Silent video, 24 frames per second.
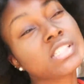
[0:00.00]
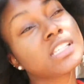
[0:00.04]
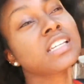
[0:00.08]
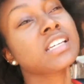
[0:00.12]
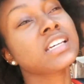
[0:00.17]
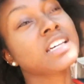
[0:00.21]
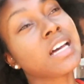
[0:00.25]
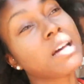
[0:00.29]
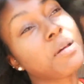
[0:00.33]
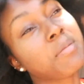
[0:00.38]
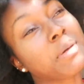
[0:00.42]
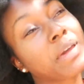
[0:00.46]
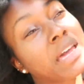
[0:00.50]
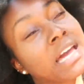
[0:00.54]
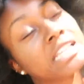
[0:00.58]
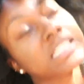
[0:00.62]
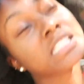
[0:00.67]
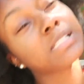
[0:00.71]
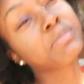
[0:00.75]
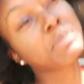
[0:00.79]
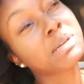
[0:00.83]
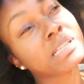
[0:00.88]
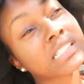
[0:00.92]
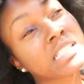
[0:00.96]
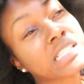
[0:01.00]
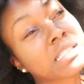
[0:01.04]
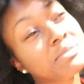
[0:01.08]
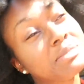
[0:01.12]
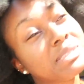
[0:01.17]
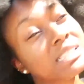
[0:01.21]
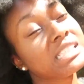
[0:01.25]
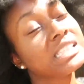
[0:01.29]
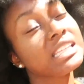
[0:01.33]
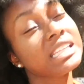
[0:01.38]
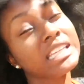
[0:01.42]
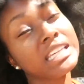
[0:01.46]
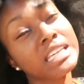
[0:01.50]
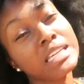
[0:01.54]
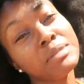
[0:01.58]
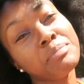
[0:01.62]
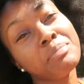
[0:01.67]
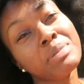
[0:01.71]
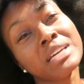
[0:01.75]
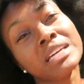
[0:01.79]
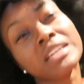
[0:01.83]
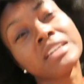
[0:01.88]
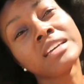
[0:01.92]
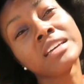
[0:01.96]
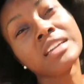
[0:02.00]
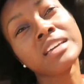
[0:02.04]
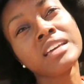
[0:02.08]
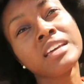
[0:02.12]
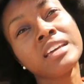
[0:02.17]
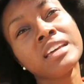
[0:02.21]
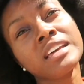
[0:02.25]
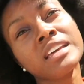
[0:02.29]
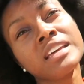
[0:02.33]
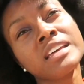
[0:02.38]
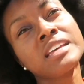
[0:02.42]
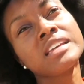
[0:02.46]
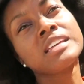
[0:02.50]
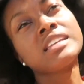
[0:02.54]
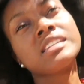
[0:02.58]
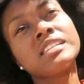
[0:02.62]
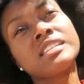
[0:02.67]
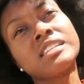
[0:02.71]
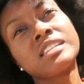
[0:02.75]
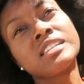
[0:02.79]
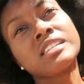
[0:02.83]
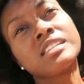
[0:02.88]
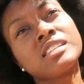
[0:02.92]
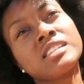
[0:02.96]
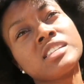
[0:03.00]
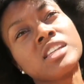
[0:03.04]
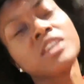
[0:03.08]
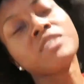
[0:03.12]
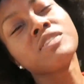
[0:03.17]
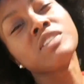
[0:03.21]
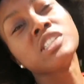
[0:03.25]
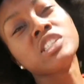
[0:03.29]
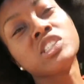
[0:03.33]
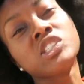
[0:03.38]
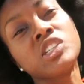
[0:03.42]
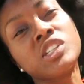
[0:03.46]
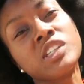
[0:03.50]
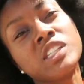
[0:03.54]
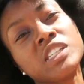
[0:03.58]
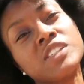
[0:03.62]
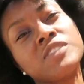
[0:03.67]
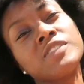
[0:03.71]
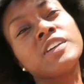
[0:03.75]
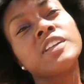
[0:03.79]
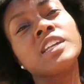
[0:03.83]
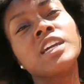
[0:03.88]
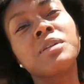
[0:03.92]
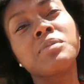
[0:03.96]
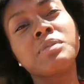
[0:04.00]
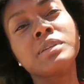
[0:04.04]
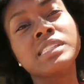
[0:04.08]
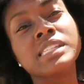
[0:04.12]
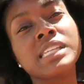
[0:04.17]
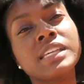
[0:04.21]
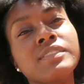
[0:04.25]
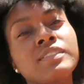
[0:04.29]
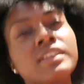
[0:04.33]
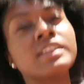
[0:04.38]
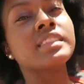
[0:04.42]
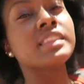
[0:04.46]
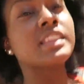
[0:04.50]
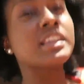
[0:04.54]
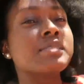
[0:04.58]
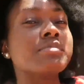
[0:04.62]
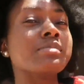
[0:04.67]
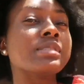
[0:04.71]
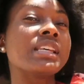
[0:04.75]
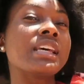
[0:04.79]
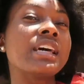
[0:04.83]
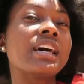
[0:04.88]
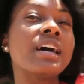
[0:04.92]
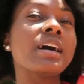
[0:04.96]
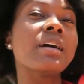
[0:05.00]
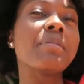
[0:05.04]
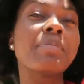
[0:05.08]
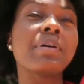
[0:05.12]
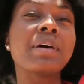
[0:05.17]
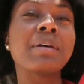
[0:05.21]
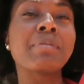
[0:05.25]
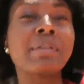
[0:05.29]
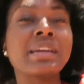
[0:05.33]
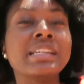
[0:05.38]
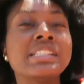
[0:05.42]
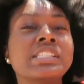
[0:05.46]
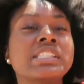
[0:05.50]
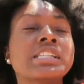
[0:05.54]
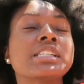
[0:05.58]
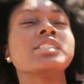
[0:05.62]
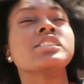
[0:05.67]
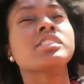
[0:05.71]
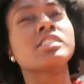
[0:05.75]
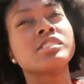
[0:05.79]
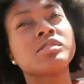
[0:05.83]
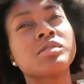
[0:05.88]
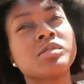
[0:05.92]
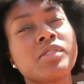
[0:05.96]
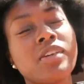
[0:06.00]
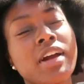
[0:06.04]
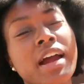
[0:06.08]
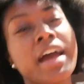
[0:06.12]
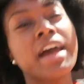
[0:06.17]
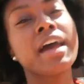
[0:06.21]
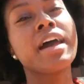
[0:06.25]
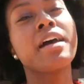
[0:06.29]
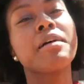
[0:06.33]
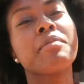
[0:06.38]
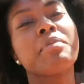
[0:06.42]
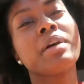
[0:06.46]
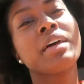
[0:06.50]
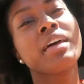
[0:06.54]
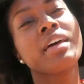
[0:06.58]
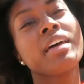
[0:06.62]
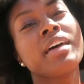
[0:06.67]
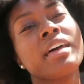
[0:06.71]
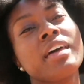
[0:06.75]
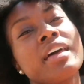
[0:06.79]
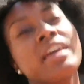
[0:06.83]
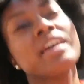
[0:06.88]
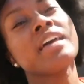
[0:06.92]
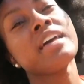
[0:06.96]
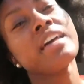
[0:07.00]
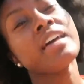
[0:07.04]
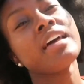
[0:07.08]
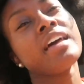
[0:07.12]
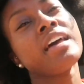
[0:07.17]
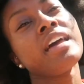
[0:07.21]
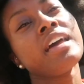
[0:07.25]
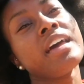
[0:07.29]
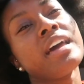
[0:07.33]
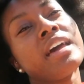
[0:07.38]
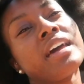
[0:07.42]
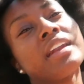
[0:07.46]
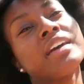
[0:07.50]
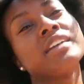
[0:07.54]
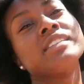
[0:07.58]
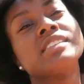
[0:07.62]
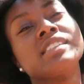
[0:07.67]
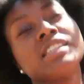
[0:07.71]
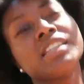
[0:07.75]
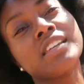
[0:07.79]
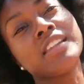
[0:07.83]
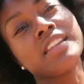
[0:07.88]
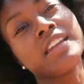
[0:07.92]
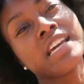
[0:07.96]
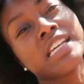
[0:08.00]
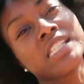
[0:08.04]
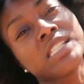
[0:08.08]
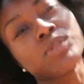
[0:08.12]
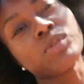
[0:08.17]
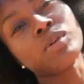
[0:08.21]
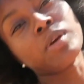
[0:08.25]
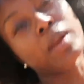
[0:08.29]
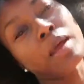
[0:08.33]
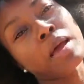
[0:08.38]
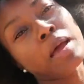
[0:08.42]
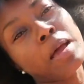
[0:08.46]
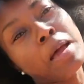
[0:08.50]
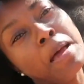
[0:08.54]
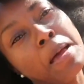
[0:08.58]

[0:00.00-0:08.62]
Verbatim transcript: I'm gonna catch up on some sleep. So if you enjoyed this video, please give it a thumbs up. Make sure you subscribe. And I'll see you in the next one.